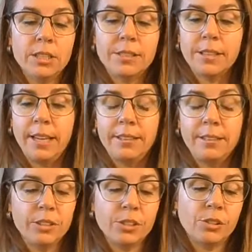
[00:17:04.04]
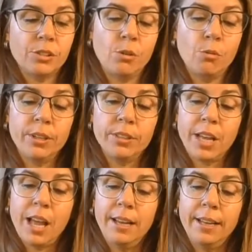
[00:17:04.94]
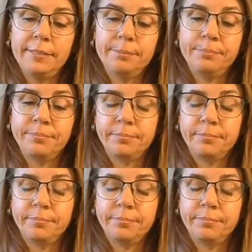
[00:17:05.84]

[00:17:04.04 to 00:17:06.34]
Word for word: looks like there's nowhere to hide.